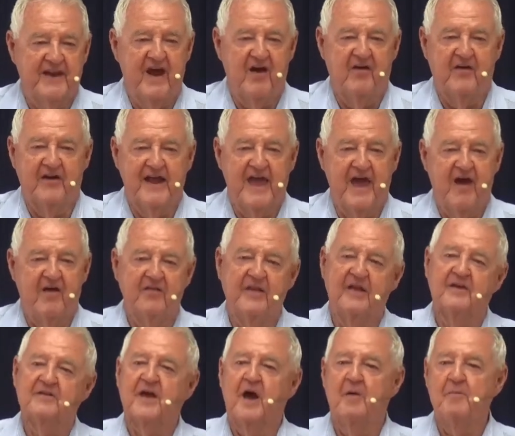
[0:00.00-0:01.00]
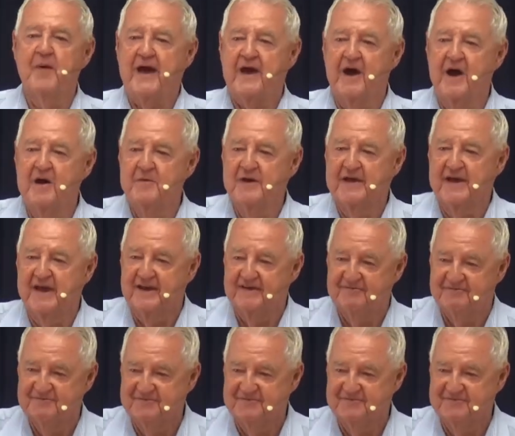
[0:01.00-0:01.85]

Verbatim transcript: hour, an hour, and then go back home again